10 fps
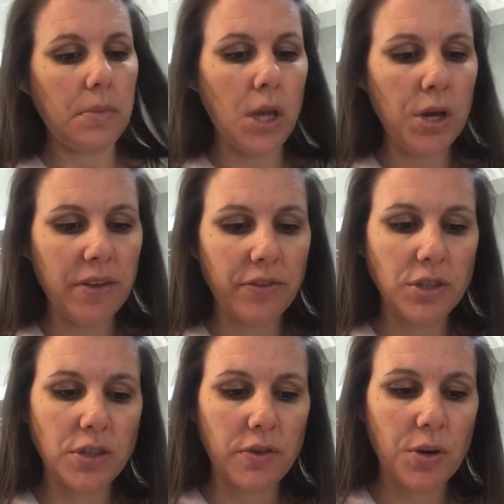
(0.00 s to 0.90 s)
Okay,
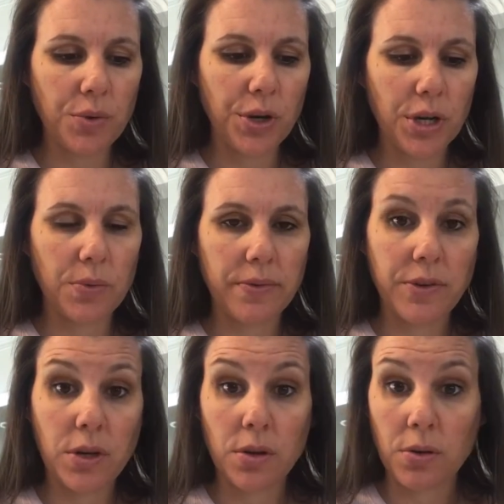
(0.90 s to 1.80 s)
first of all, we're going to
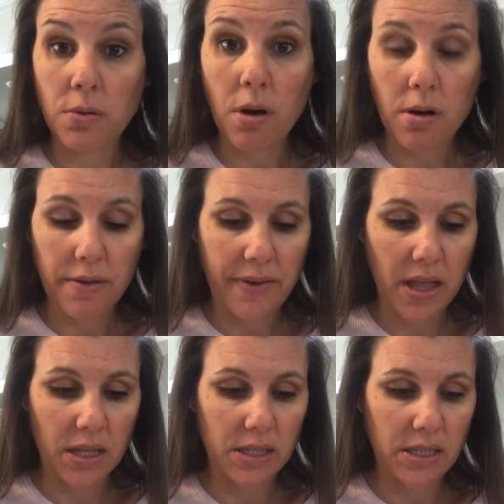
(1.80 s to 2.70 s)
review all the
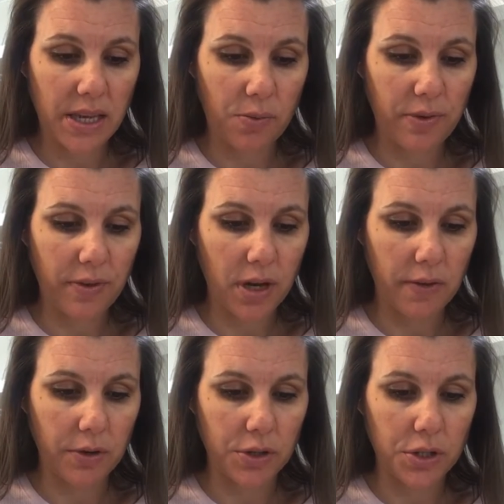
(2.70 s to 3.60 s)
fallacies that we've
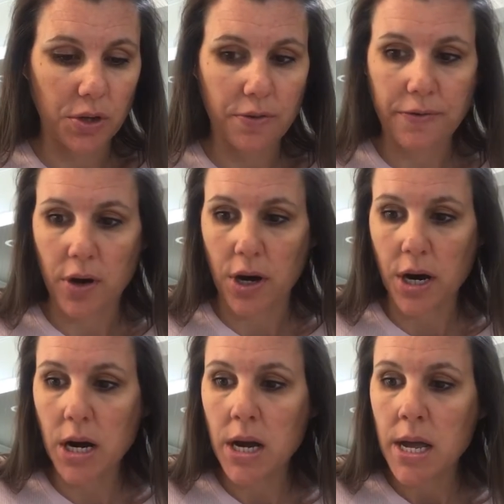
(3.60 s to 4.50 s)
covered so
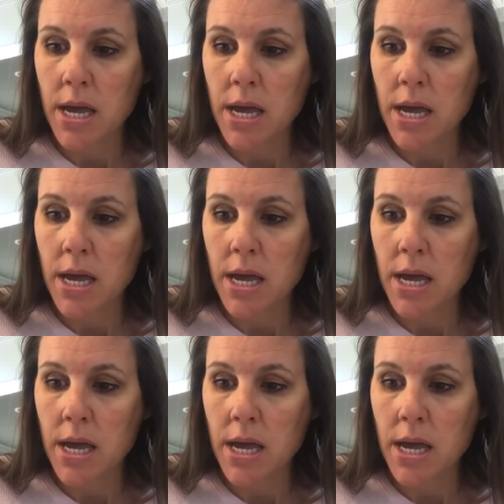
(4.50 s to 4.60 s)
far.